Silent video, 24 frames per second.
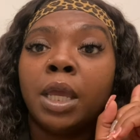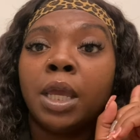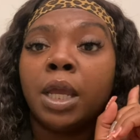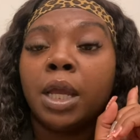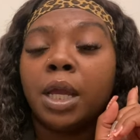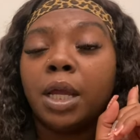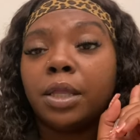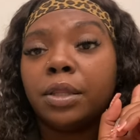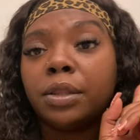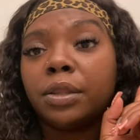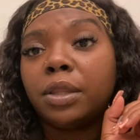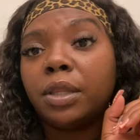
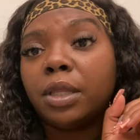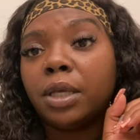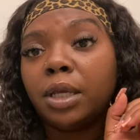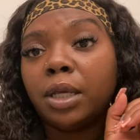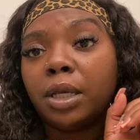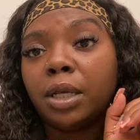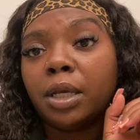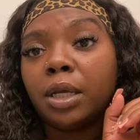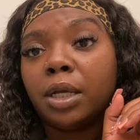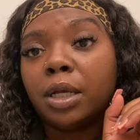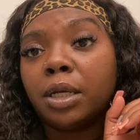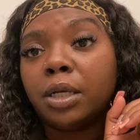And
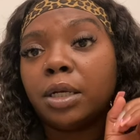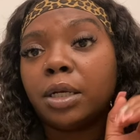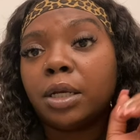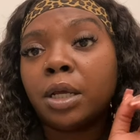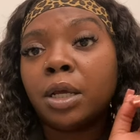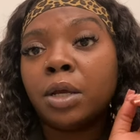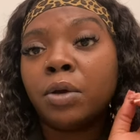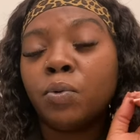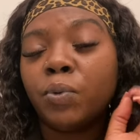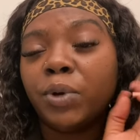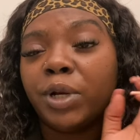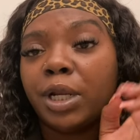then
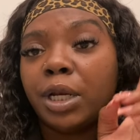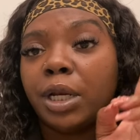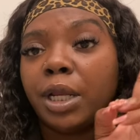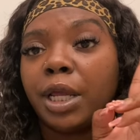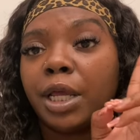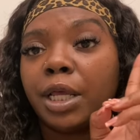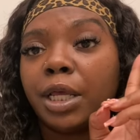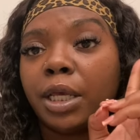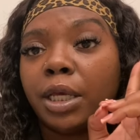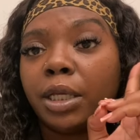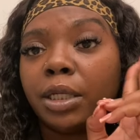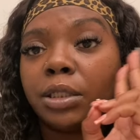we need to
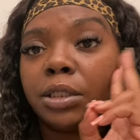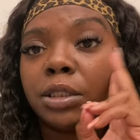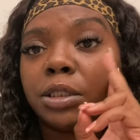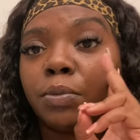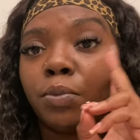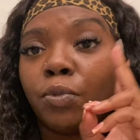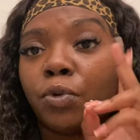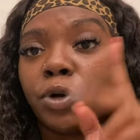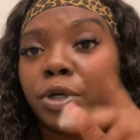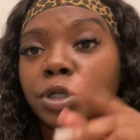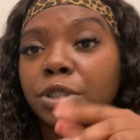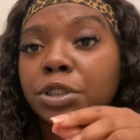get some more